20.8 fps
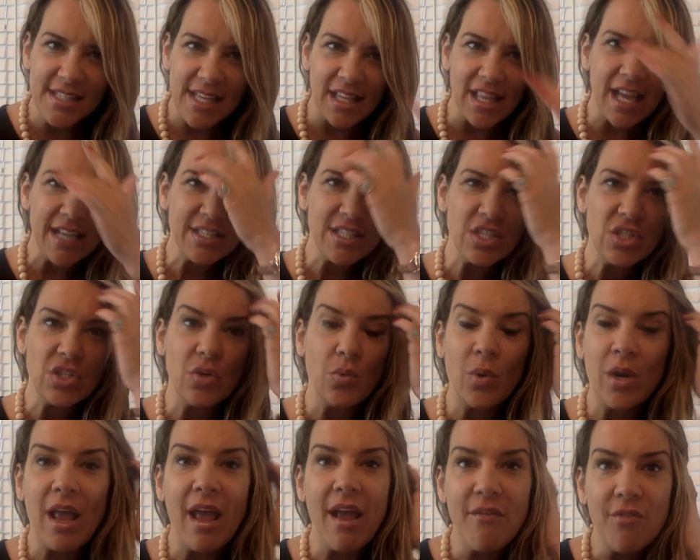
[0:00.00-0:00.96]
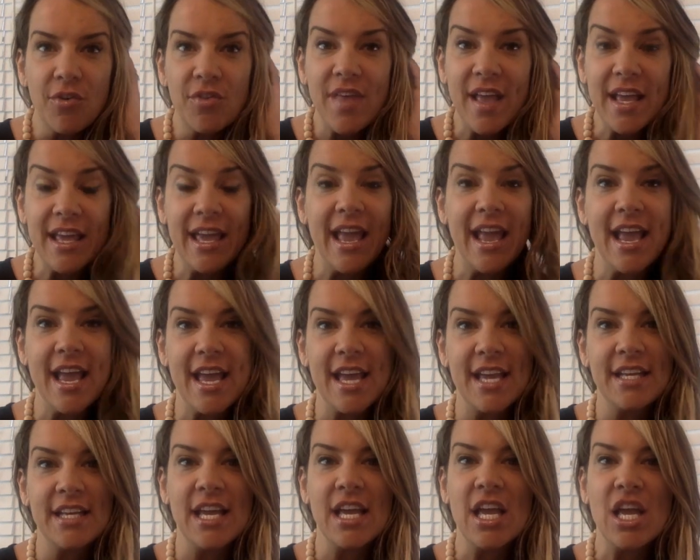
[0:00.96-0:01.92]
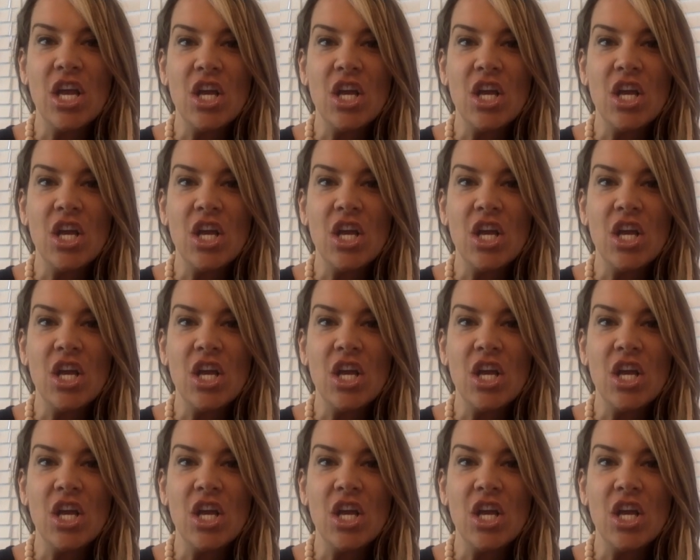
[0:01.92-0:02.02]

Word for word: They like to do whatever they can